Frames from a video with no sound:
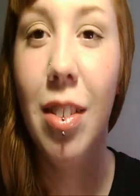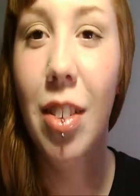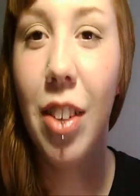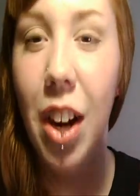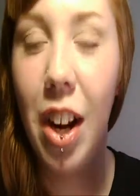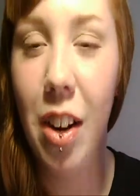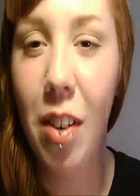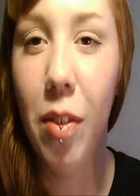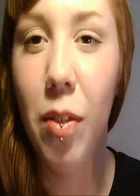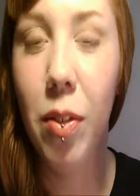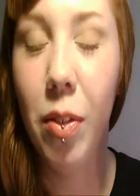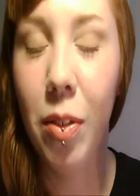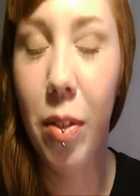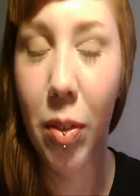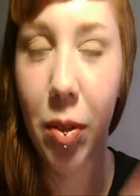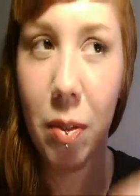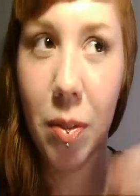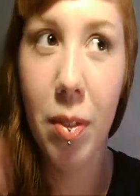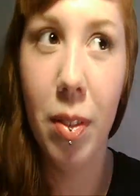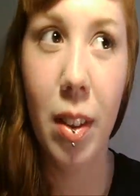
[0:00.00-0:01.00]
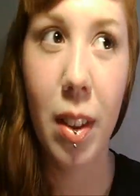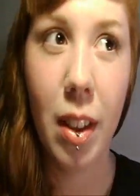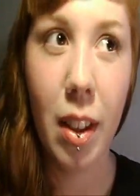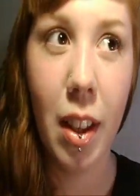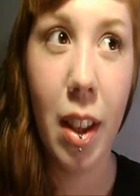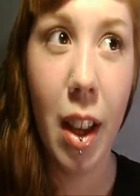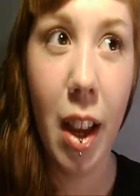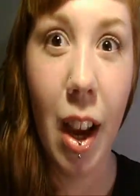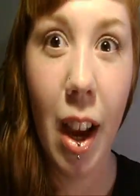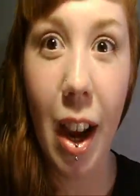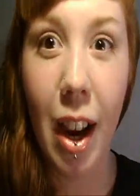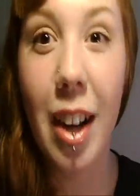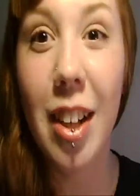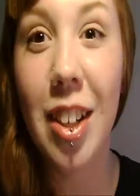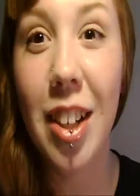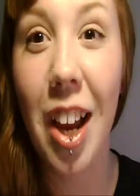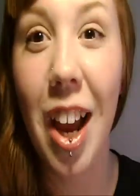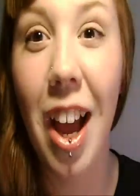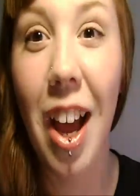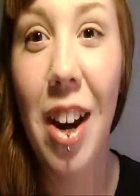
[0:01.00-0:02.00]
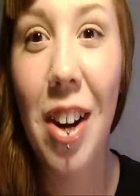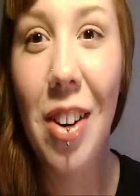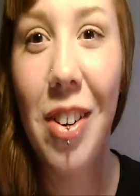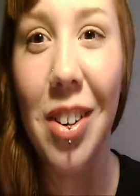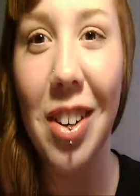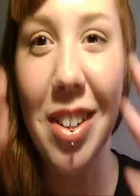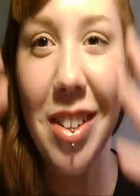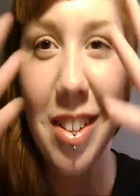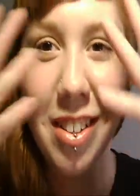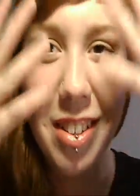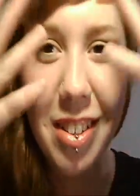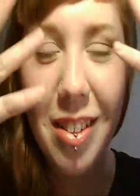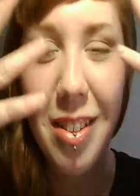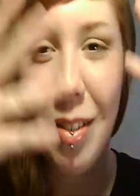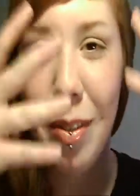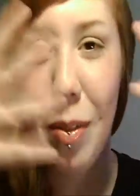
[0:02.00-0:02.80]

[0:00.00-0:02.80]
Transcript: shade of eyeshadow and just